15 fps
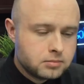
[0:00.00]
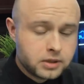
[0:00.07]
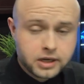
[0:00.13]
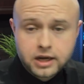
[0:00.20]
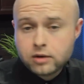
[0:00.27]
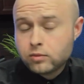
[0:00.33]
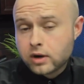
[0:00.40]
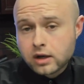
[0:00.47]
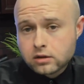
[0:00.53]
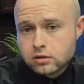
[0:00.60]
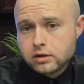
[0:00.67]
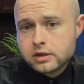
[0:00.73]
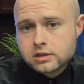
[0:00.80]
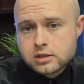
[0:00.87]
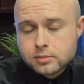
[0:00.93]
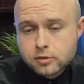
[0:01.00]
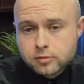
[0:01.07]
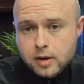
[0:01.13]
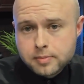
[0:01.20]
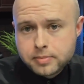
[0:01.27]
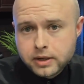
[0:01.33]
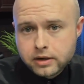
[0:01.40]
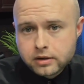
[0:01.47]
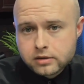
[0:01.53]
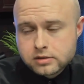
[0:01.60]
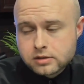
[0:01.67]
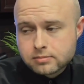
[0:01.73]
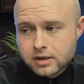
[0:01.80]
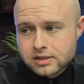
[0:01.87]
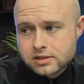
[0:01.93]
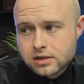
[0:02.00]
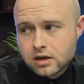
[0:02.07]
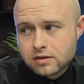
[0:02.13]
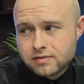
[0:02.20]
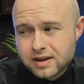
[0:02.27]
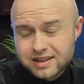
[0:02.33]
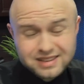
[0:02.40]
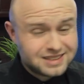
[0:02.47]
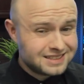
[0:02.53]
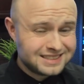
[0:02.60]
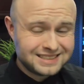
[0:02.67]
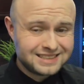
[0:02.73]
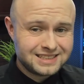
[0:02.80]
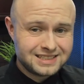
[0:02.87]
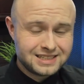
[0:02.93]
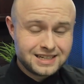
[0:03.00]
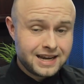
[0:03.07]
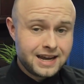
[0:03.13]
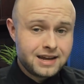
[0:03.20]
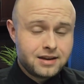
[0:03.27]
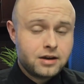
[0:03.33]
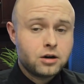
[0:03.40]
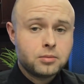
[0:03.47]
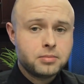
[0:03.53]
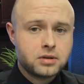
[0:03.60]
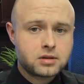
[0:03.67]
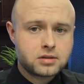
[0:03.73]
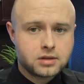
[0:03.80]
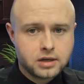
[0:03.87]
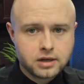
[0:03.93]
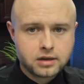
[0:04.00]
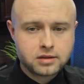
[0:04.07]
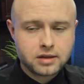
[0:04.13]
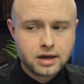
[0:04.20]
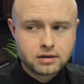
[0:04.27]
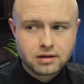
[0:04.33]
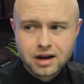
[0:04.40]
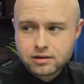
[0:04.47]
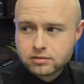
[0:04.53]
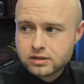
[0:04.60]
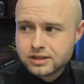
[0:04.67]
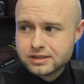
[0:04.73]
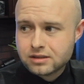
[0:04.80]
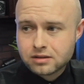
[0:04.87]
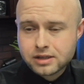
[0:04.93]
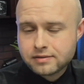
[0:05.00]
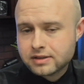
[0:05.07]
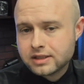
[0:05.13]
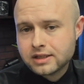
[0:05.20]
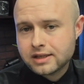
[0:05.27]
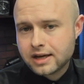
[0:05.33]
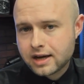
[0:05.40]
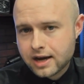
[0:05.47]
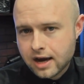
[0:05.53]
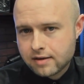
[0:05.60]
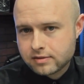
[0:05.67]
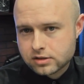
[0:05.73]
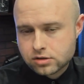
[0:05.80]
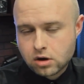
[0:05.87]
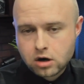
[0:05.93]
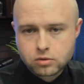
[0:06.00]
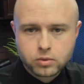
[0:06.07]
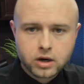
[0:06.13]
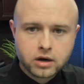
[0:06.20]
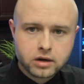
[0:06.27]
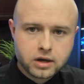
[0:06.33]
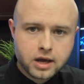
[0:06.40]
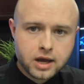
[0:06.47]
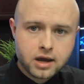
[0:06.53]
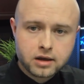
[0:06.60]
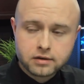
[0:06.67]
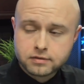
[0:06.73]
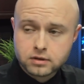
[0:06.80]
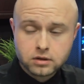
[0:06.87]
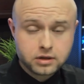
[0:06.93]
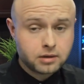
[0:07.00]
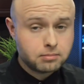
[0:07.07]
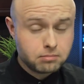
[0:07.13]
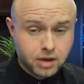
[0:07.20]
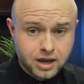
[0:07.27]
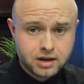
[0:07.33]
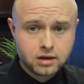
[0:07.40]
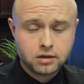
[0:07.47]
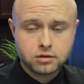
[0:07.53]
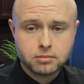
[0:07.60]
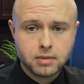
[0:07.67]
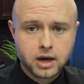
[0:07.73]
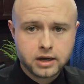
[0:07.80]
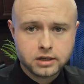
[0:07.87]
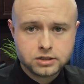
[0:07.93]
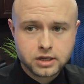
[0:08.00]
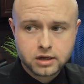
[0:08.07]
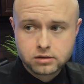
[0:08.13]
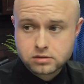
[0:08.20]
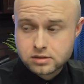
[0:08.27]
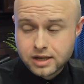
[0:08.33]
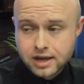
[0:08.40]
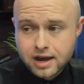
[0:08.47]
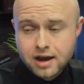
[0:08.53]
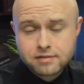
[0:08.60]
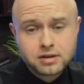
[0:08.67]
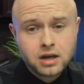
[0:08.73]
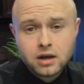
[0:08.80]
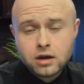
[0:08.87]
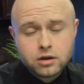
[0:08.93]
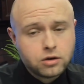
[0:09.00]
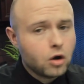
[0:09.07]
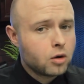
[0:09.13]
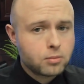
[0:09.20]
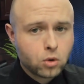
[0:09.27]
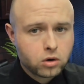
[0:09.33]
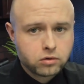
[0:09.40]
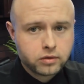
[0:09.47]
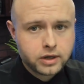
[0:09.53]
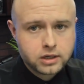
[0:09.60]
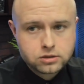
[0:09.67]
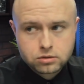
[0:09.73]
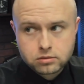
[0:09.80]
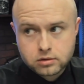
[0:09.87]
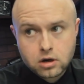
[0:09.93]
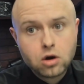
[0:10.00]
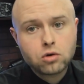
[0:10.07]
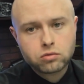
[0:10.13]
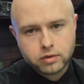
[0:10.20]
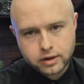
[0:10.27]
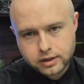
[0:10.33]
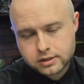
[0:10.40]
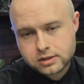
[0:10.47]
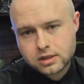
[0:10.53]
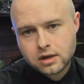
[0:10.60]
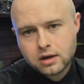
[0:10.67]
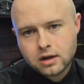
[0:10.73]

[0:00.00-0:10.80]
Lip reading: But again, when I look at some of my peers and myself, I can't help but think that I really don't even need to have this hardware in hand. If you look at many other mining channels, they have no more rigs or no rigs,